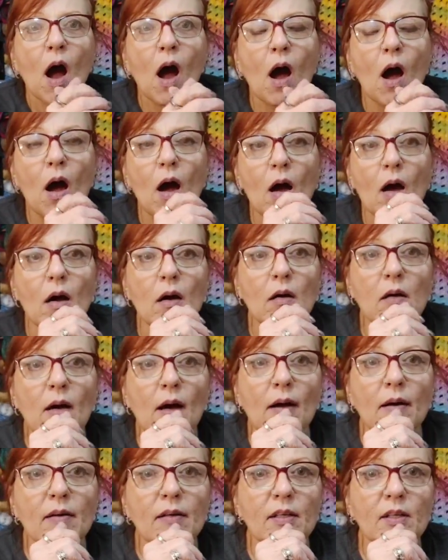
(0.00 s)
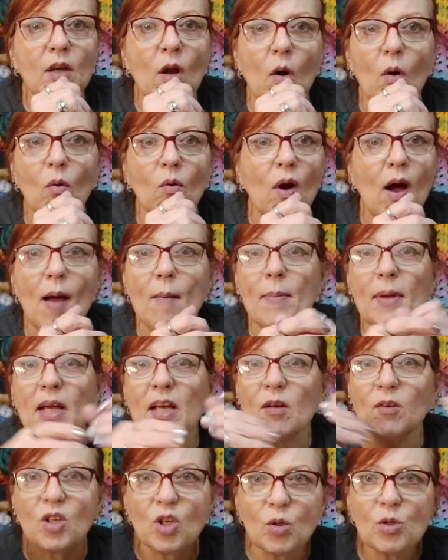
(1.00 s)
Uh, you know, I
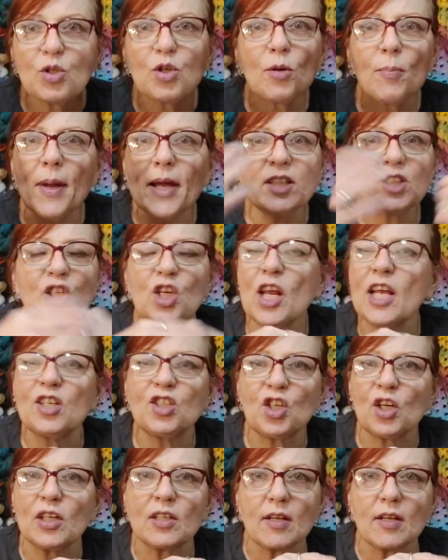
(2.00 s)
mean, use your imagination.